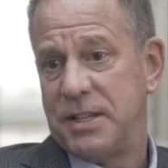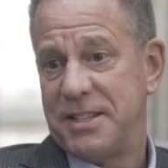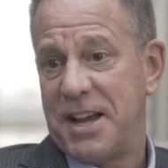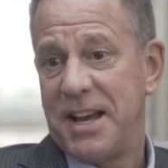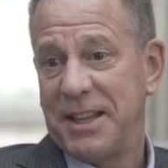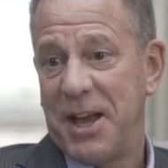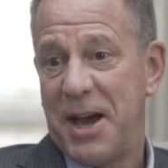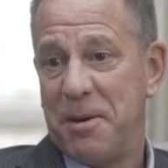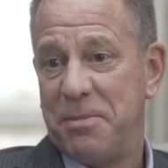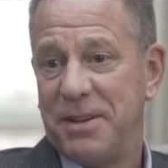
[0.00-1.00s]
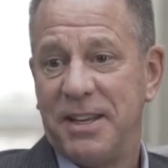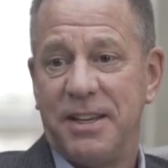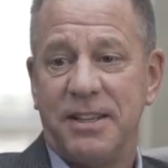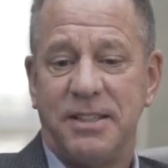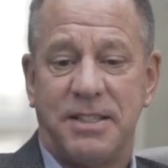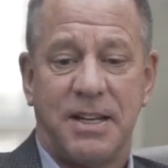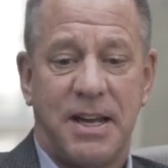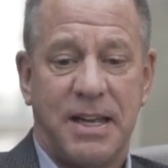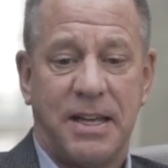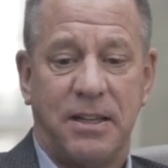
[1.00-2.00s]
a design lab is
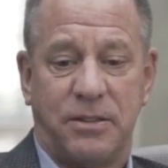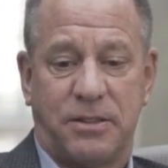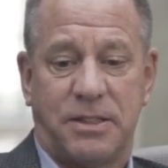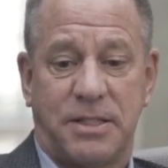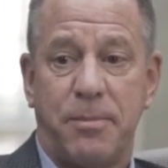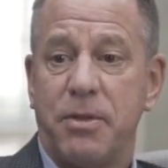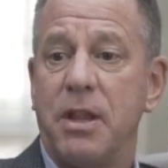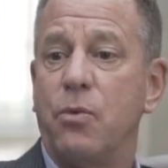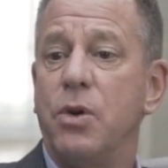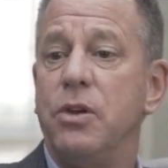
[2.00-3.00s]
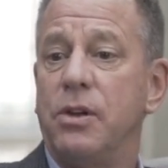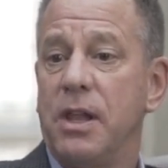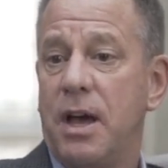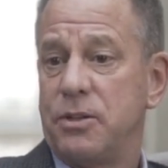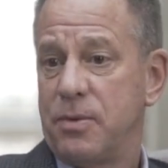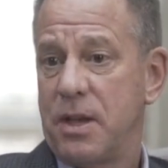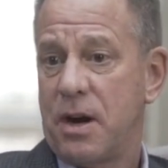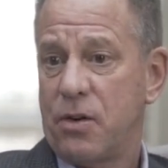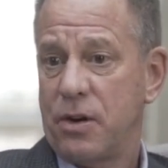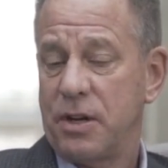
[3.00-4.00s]
something that we utilize within
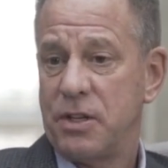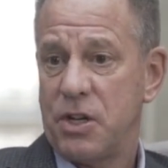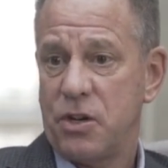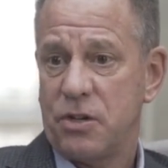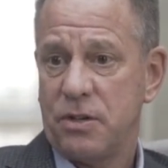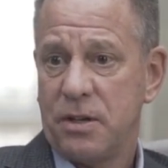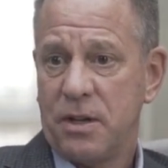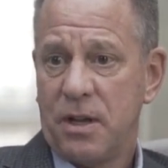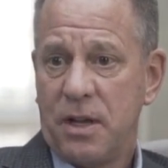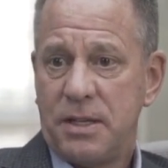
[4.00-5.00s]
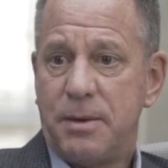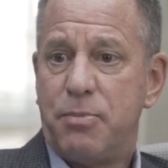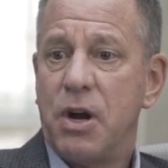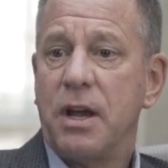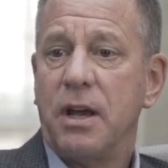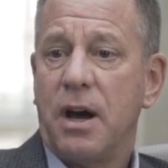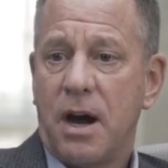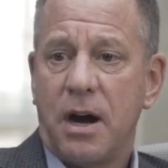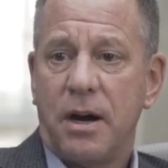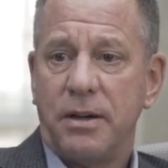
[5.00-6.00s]
our organization to bring
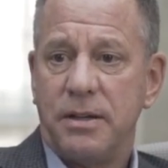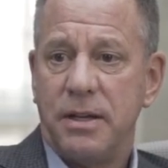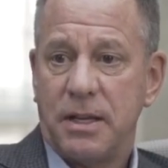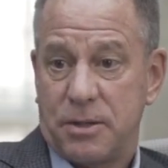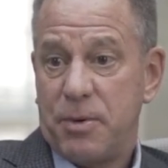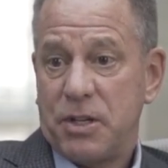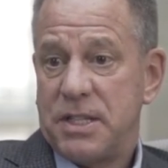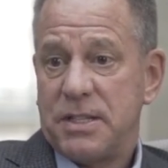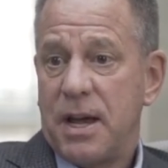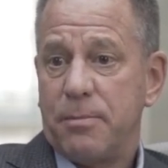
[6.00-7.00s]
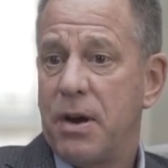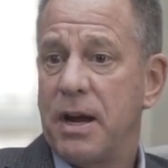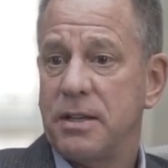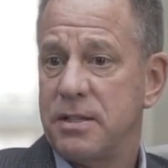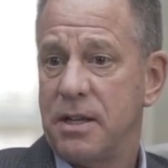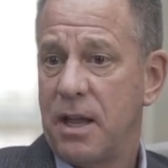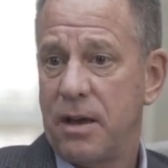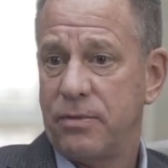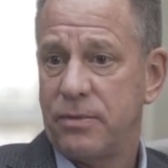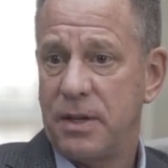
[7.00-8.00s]
our experience design practice to
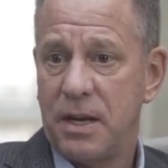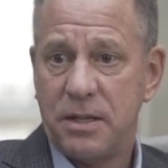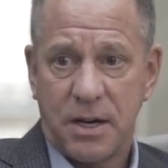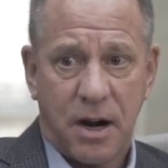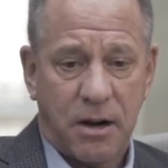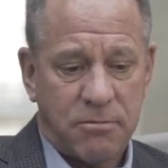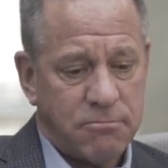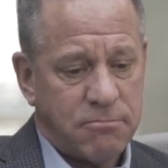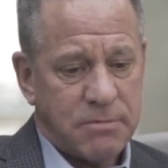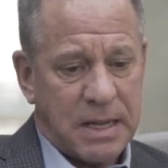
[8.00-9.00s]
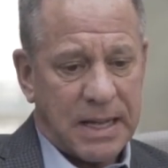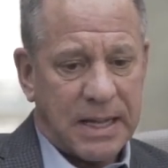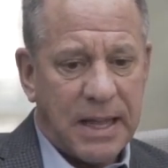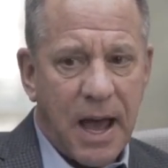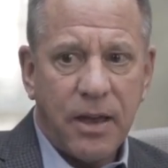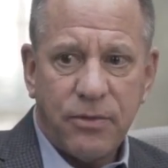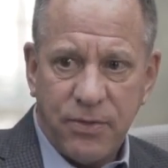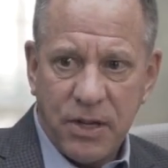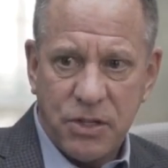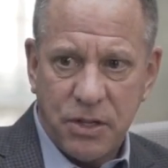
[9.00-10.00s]
life. It is our
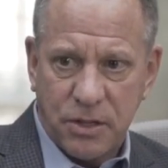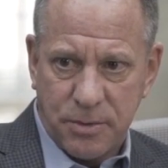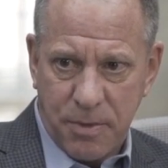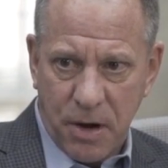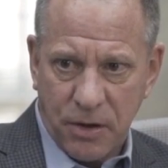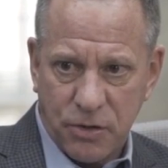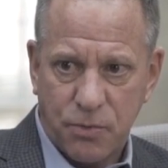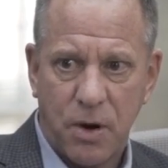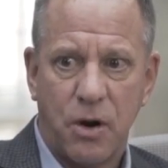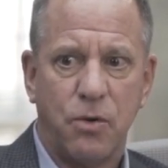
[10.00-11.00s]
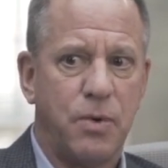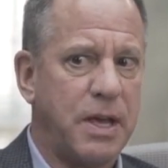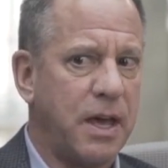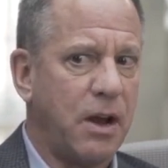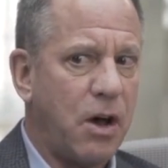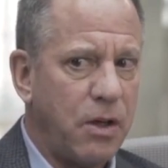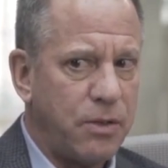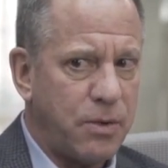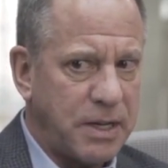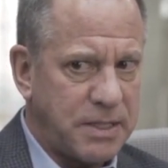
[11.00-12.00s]
client-facing experience where we get all
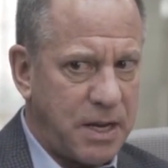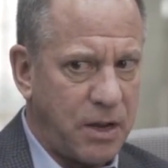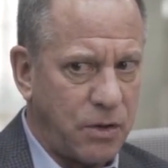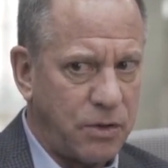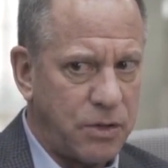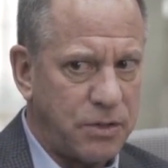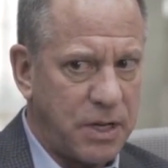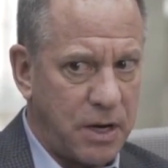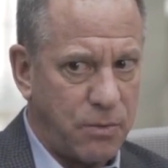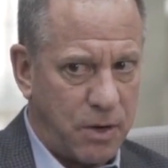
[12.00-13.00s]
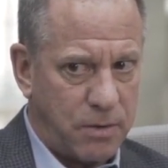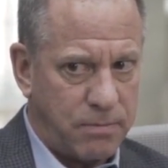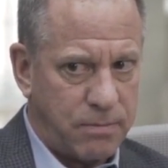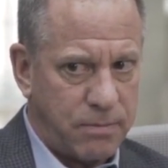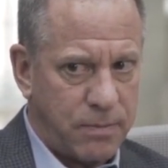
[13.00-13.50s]
the right stakeholders in a room.